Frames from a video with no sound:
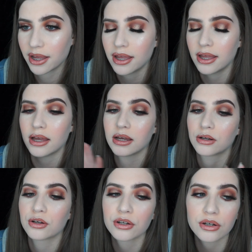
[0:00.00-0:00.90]
I'm
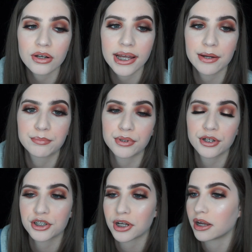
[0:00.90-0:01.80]
gonna go get a
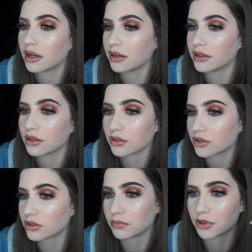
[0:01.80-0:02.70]
brush and
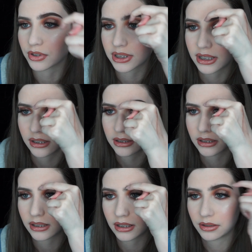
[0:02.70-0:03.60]
also some concealer to
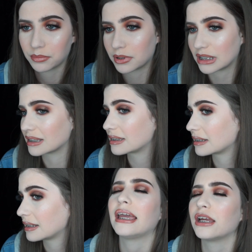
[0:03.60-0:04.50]
clean up this